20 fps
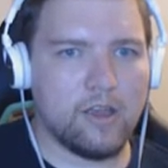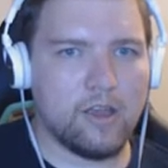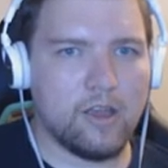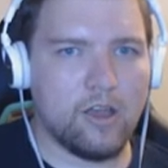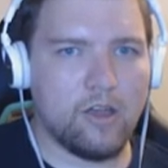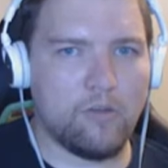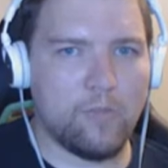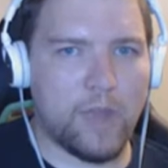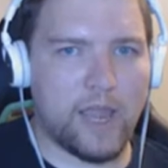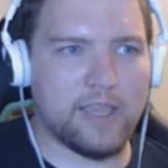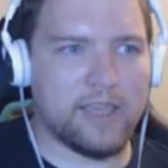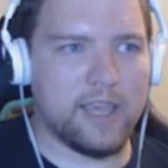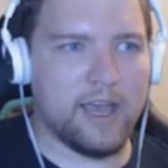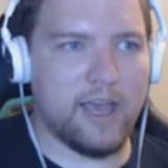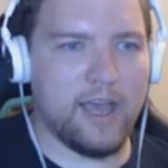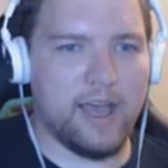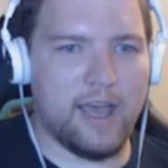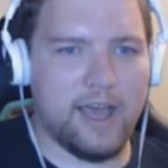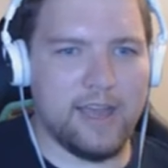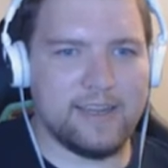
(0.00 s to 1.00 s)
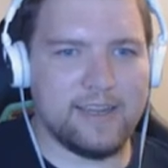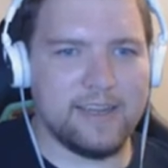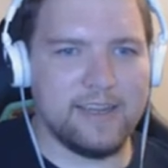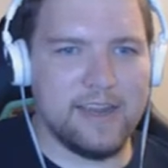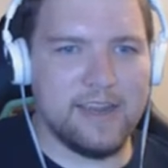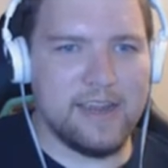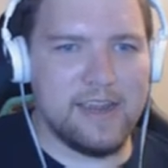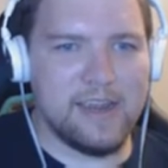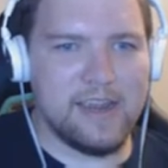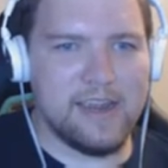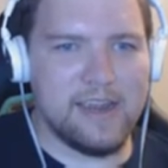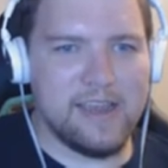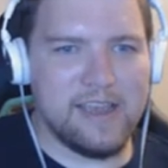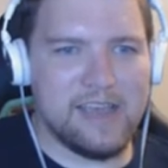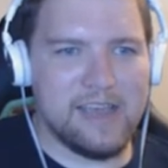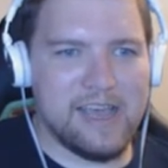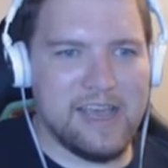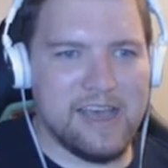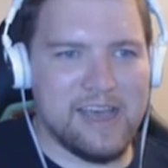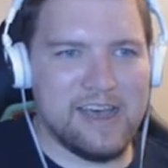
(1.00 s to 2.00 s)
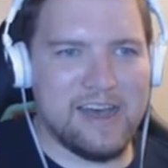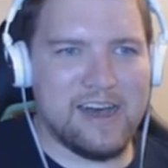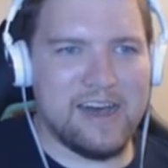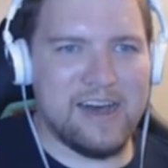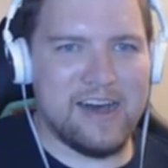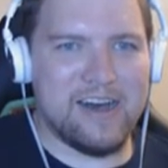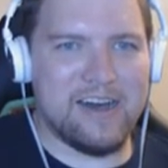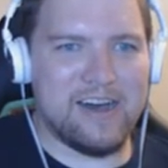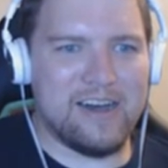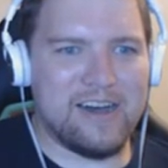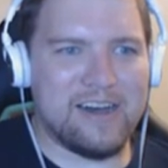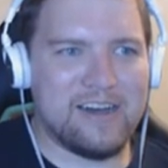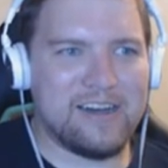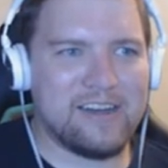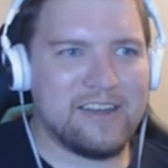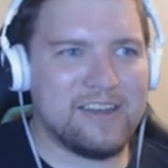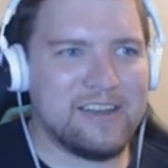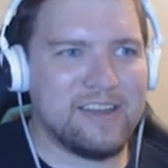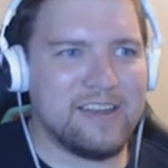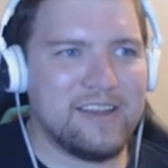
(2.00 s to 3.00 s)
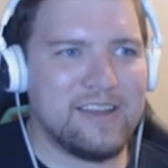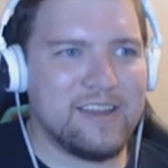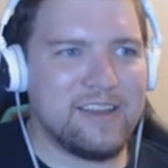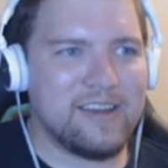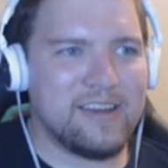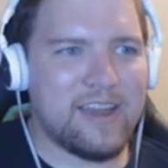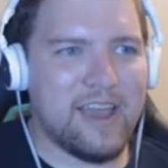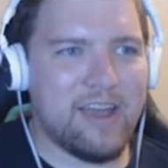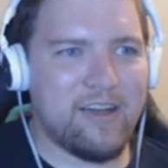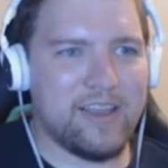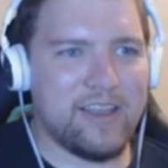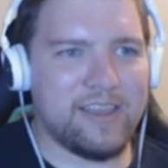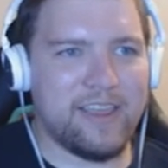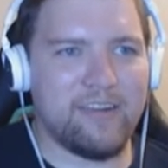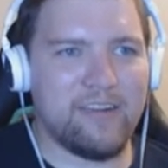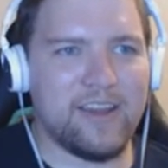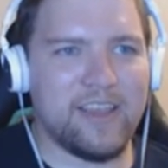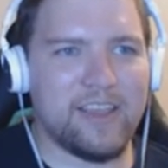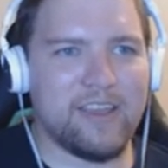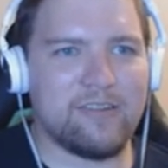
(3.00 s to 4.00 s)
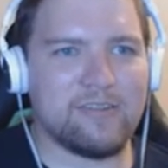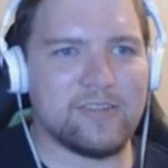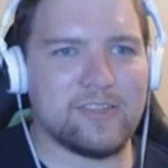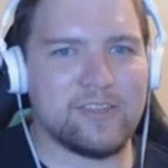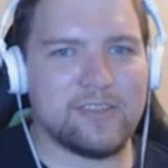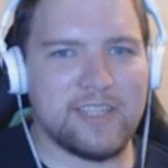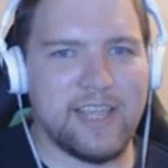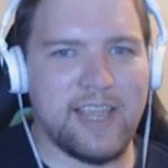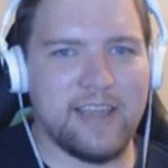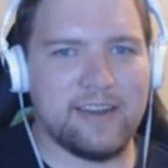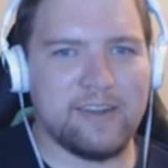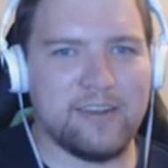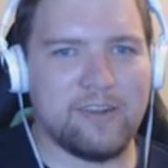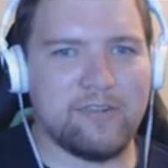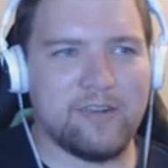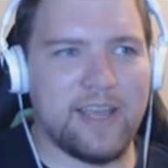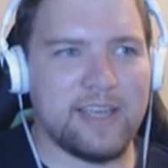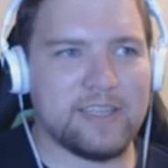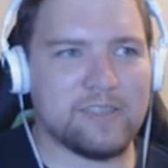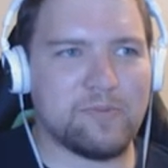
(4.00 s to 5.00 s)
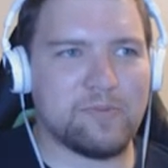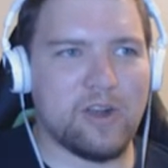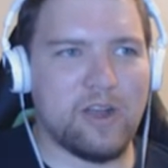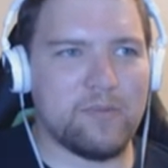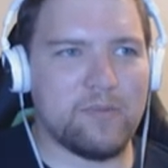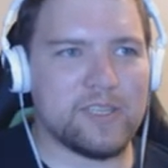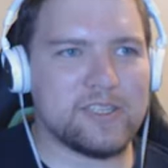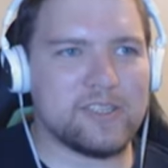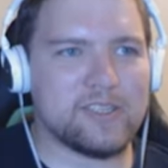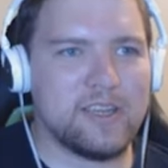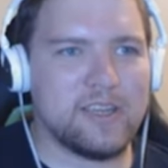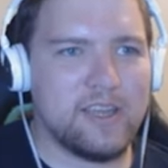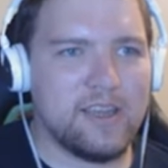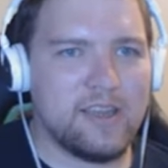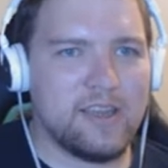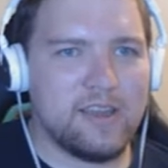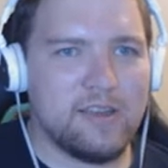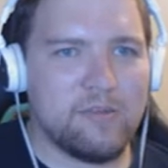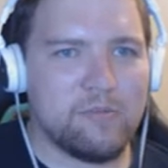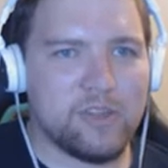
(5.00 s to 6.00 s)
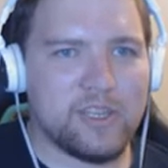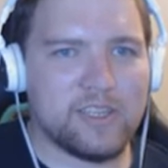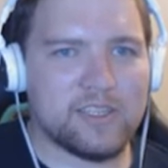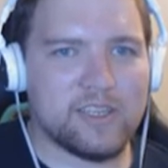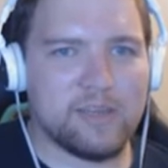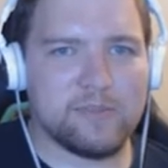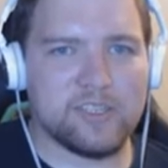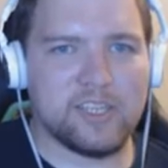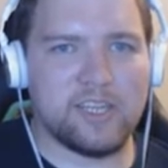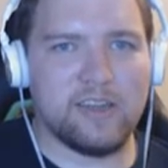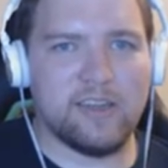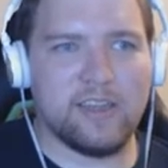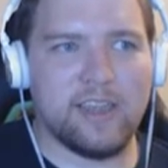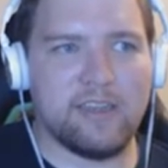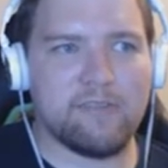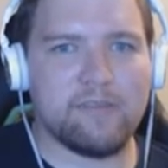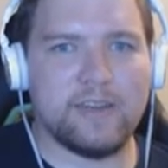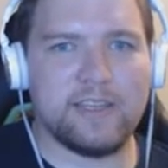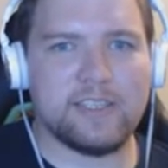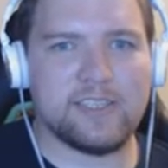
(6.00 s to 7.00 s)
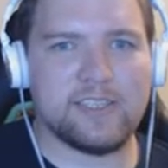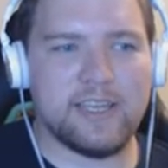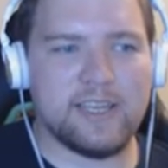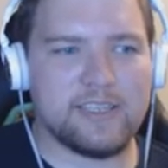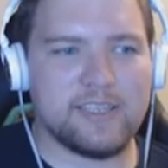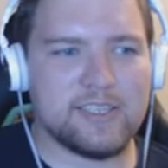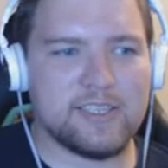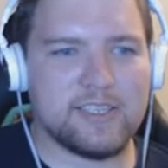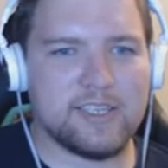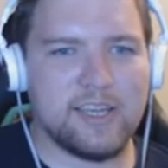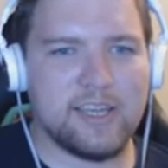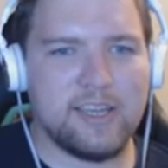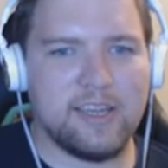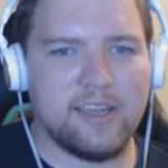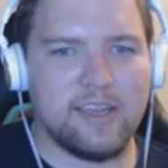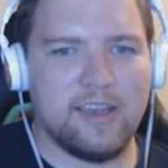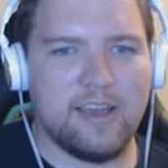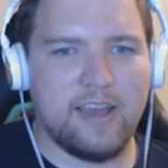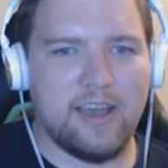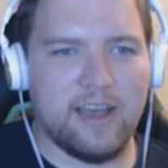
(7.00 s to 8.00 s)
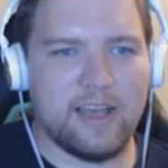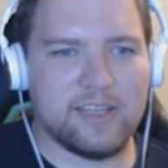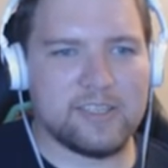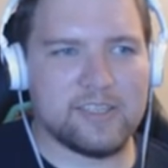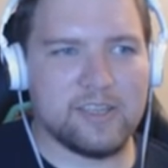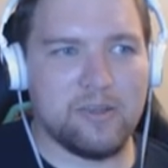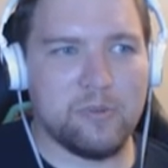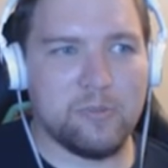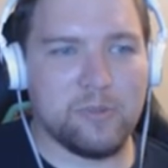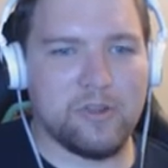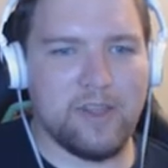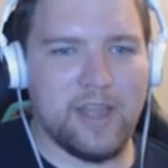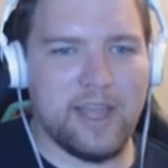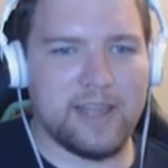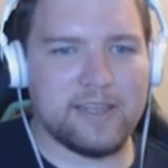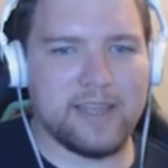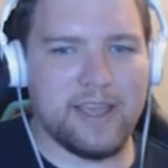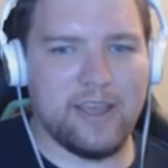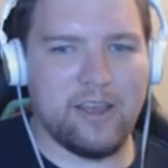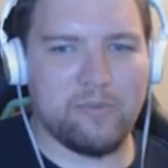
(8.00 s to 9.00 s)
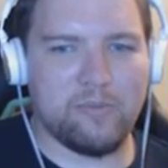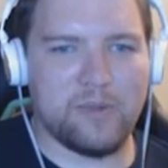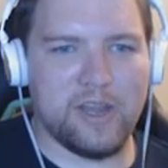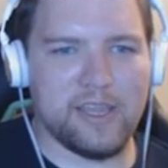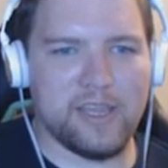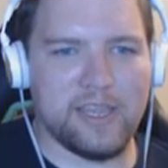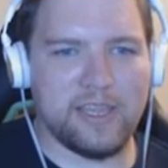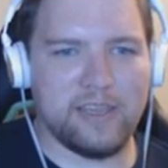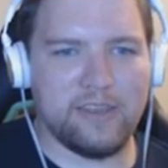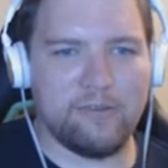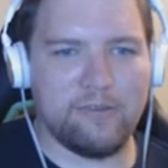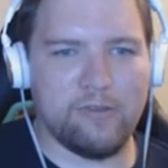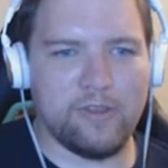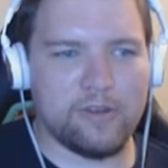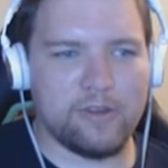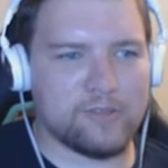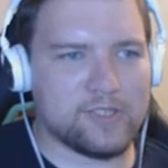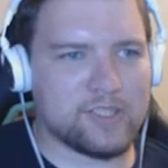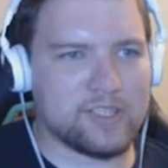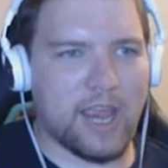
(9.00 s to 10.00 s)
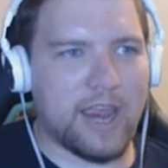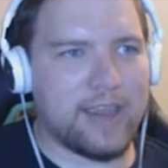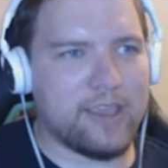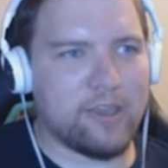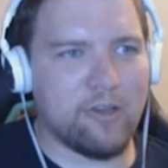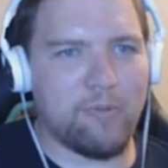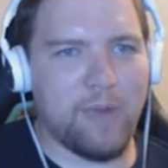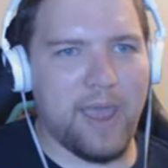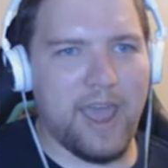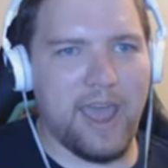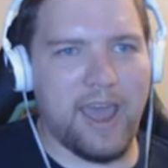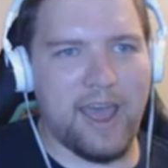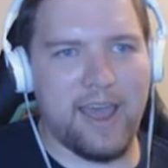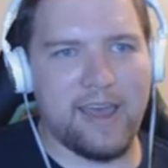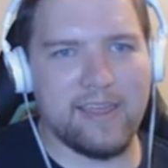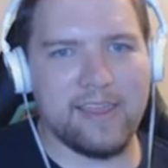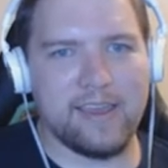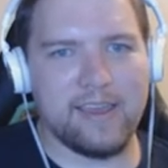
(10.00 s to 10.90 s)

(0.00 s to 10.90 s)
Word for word: Oh my god! Oh! Now, and there he goes. Here's the antidote as promised. Please come see Nugget recess. Awesome. Glad to help, Nugget, you little psychopath.